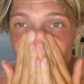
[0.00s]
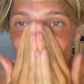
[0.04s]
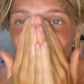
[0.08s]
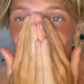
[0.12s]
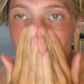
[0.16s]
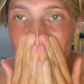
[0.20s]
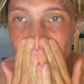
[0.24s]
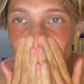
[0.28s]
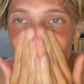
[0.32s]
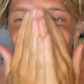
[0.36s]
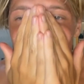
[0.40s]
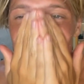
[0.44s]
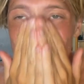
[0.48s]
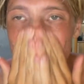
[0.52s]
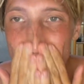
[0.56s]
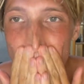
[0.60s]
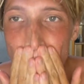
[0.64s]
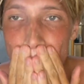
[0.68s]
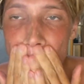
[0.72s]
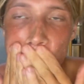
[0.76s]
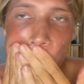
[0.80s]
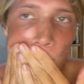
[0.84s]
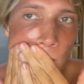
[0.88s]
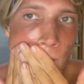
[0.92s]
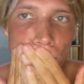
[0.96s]
So you want to
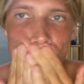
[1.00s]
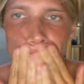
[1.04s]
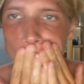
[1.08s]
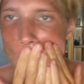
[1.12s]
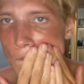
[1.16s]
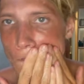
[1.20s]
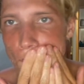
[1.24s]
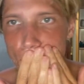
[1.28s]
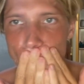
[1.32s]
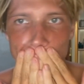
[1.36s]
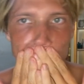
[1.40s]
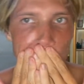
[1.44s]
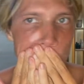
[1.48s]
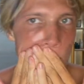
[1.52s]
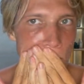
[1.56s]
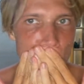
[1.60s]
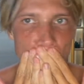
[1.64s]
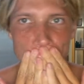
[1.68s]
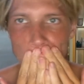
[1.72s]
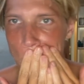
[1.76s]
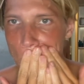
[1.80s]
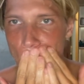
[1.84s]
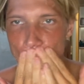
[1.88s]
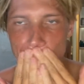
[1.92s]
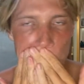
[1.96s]
get all over the
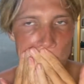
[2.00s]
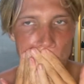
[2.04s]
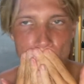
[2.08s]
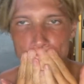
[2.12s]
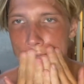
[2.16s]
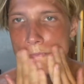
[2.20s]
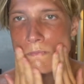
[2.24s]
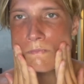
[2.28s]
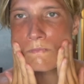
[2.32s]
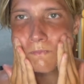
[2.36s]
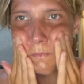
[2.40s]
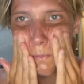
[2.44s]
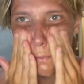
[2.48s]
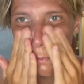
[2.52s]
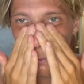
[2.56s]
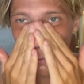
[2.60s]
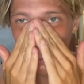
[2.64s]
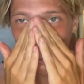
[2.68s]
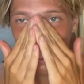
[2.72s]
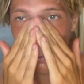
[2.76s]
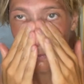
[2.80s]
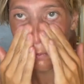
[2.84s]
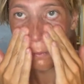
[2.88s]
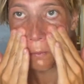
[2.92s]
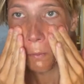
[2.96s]
face, and especially
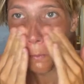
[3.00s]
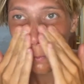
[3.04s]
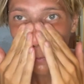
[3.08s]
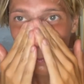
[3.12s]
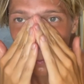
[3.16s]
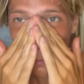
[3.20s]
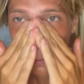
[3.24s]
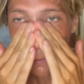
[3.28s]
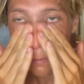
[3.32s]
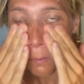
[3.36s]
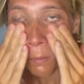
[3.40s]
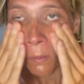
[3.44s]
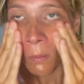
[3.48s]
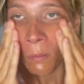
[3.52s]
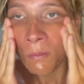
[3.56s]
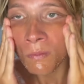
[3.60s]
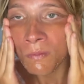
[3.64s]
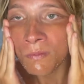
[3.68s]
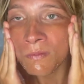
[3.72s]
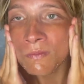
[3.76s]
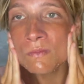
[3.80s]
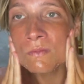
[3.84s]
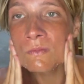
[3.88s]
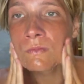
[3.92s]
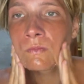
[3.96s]
those lips,
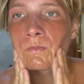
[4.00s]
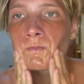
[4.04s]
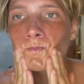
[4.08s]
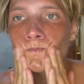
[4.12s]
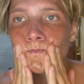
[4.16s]
because